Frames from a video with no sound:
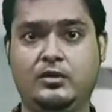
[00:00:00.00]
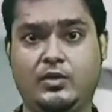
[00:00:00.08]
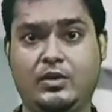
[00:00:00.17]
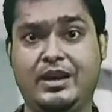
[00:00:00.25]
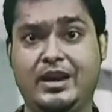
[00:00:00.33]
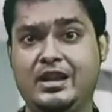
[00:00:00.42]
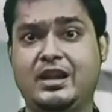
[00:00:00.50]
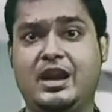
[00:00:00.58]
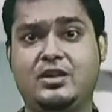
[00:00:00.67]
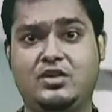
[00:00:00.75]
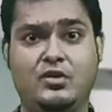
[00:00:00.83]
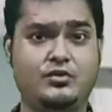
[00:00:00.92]
for any
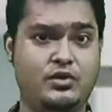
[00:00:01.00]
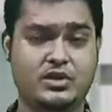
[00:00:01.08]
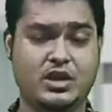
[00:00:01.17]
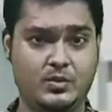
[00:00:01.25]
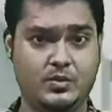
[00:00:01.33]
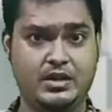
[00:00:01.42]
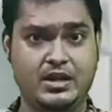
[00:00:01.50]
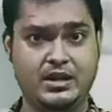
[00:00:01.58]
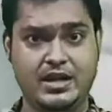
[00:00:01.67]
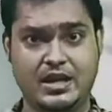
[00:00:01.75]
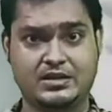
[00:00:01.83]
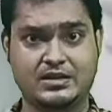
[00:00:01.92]
kind of contrast media
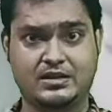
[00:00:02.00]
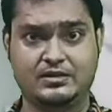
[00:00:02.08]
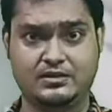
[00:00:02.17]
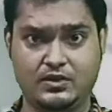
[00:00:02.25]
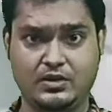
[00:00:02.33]
reactions.